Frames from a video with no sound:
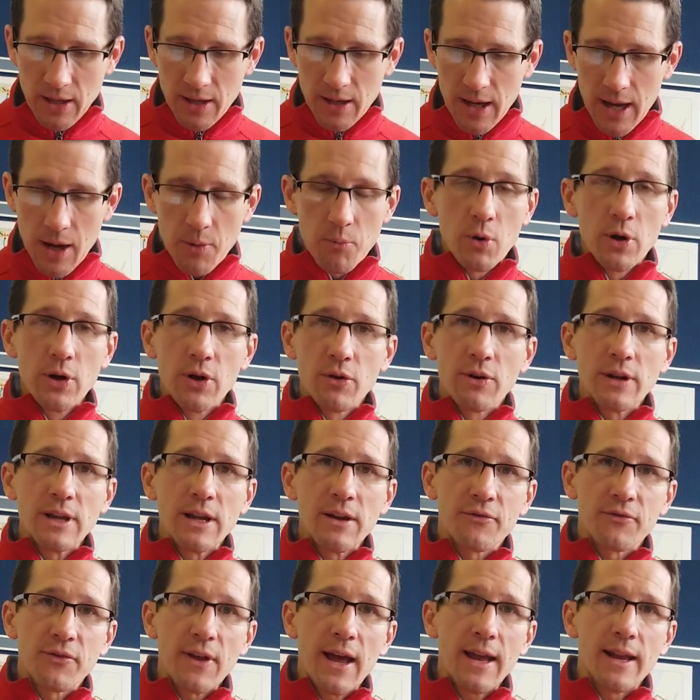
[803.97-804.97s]
I'm wondering
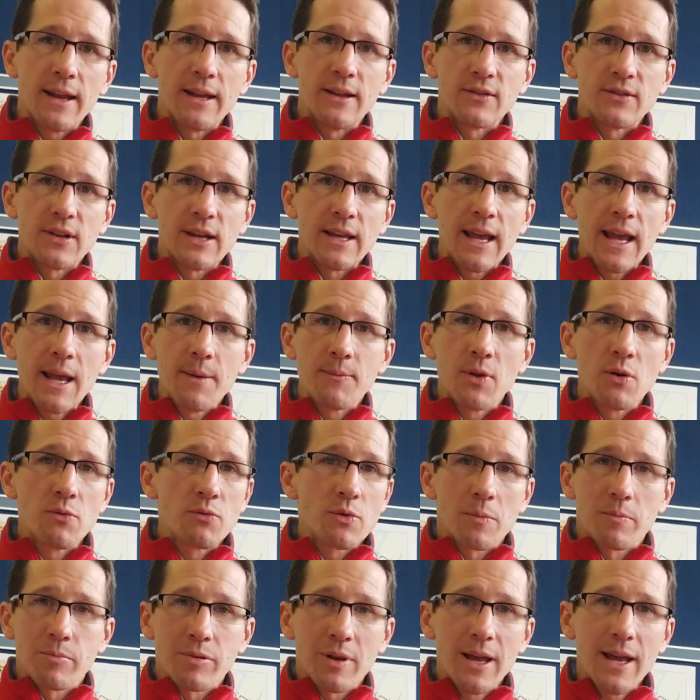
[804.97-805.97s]
if that is a game that
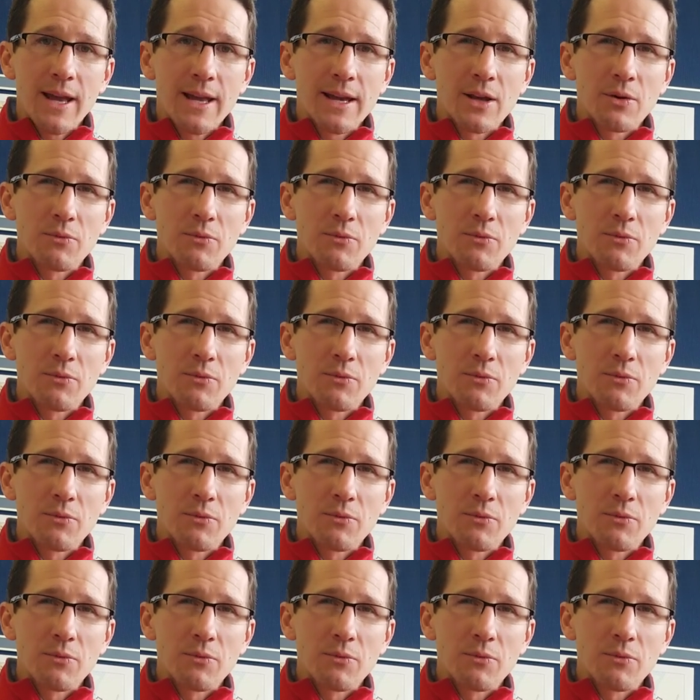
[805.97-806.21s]
we're playing